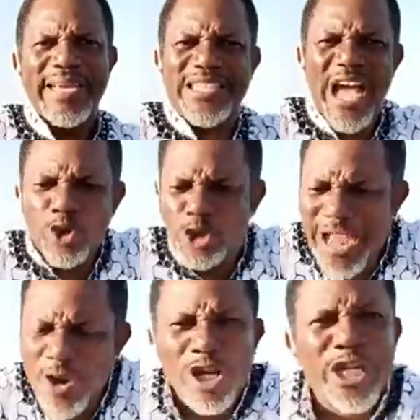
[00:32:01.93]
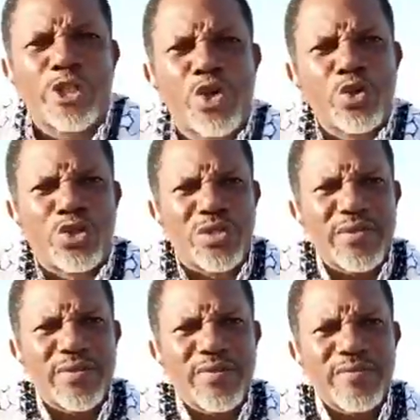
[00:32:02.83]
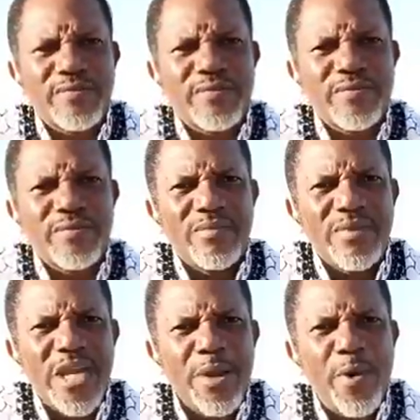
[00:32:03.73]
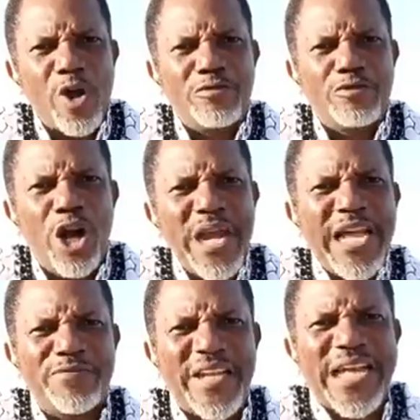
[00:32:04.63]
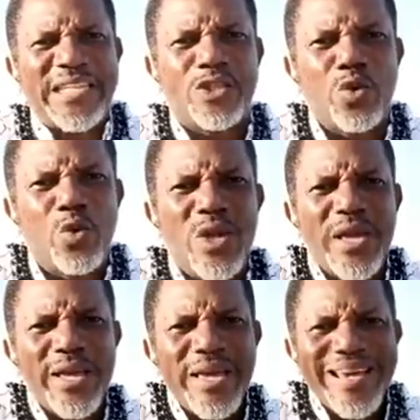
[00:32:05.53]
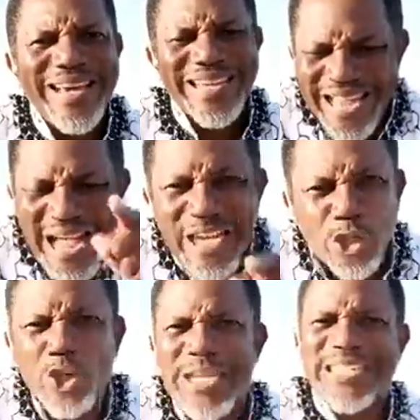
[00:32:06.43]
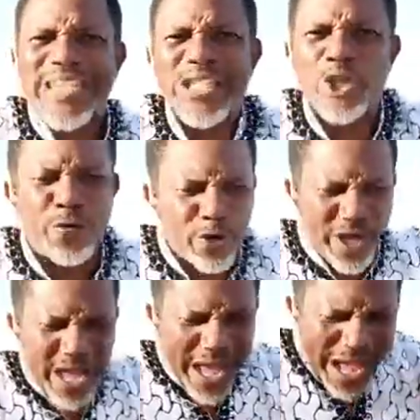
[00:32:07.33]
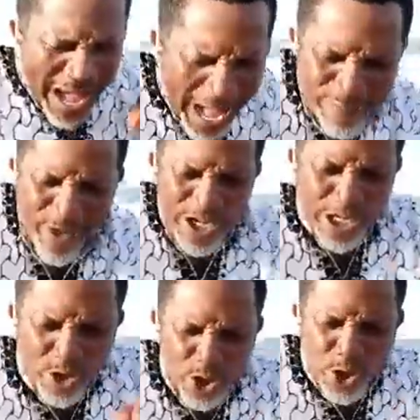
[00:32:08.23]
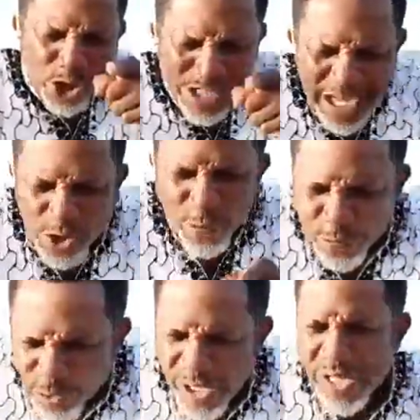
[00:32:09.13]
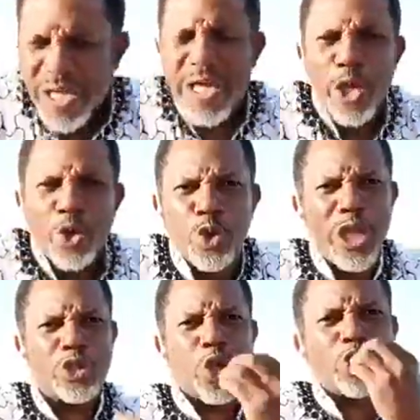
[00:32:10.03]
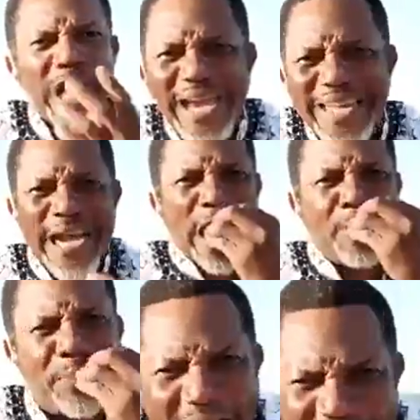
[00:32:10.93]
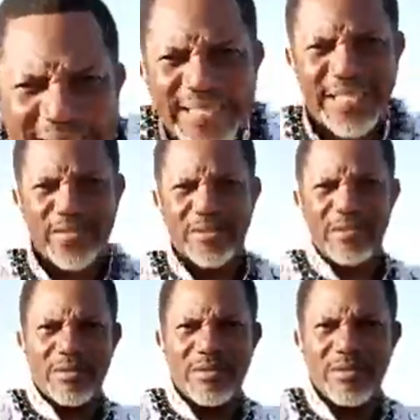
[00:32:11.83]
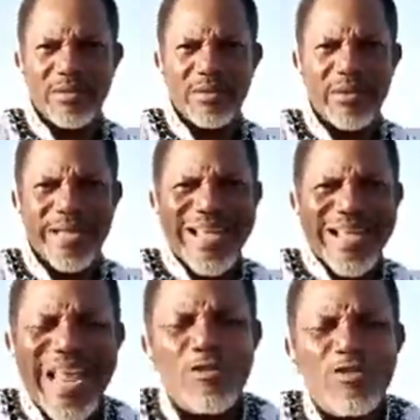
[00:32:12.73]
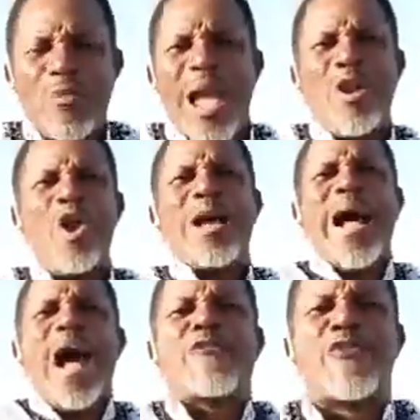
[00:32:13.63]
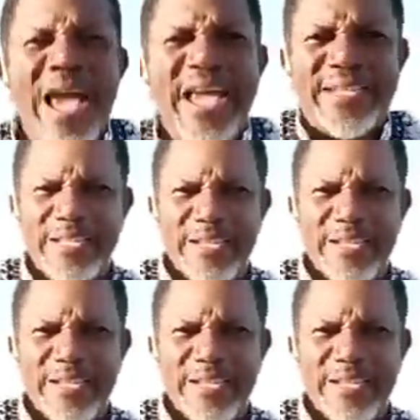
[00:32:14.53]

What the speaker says: He said, you shall know the truth. In the book of John 8, verse 32, he said, and the truth shall set you free. And for the truth to set you free, you need to say it and apply it. That's why we are no longer afraid